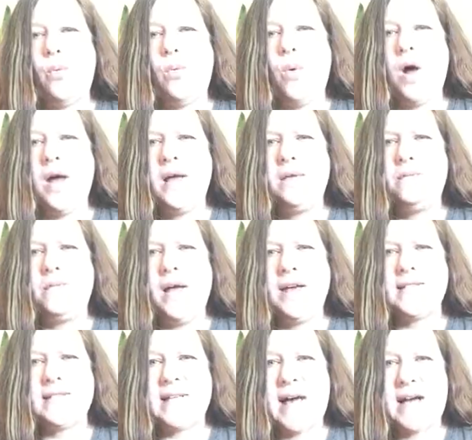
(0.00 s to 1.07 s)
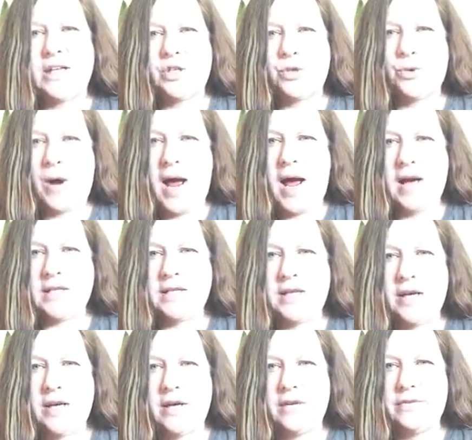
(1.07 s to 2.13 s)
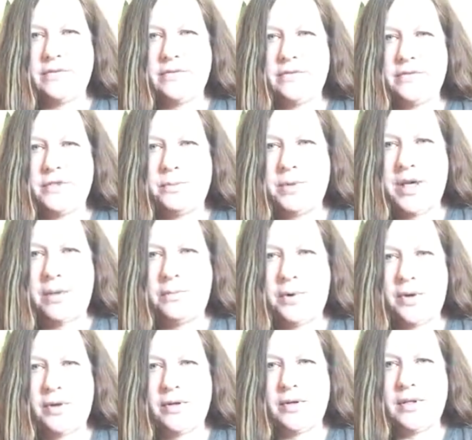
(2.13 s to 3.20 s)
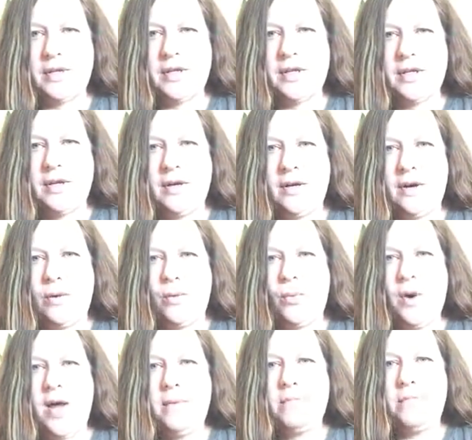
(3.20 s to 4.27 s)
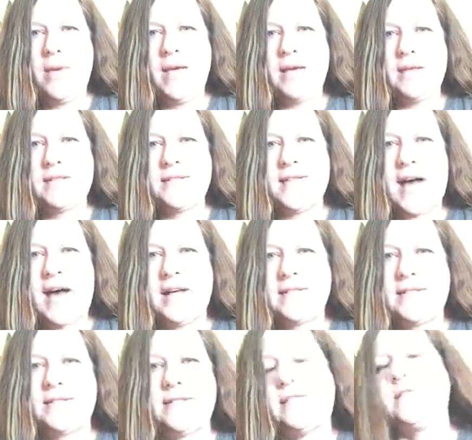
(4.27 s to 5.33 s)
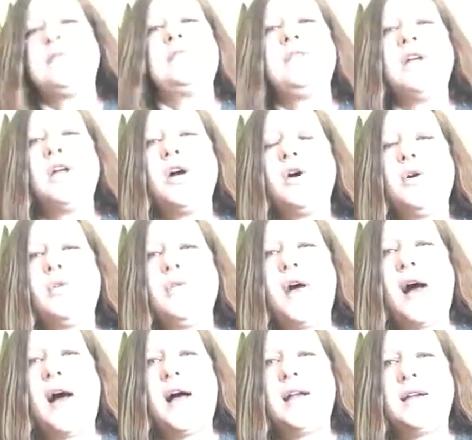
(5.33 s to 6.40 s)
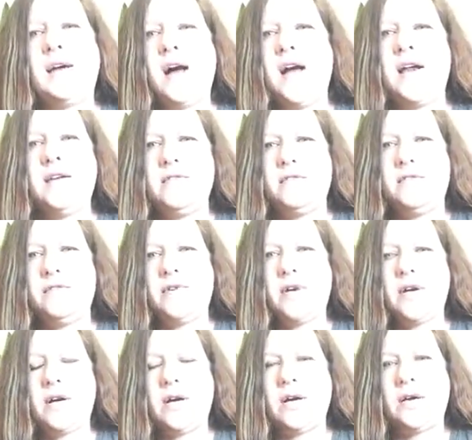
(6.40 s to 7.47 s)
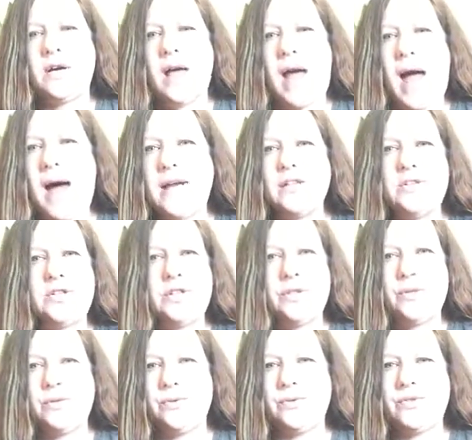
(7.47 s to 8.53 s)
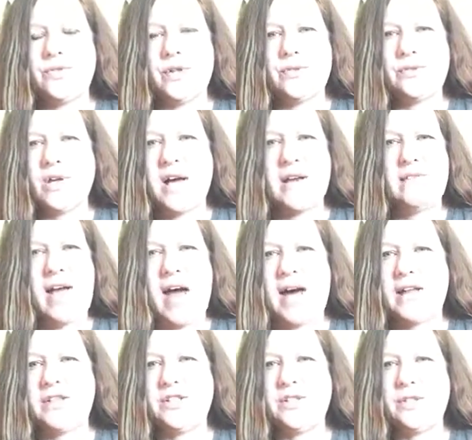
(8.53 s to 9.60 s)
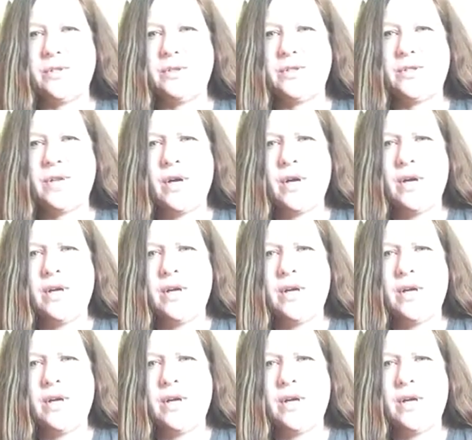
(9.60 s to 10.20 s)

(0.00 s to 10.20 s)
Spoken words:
what makes that attractive to people? What makes that, you know, that kind of attitudes, those kind of attitudes,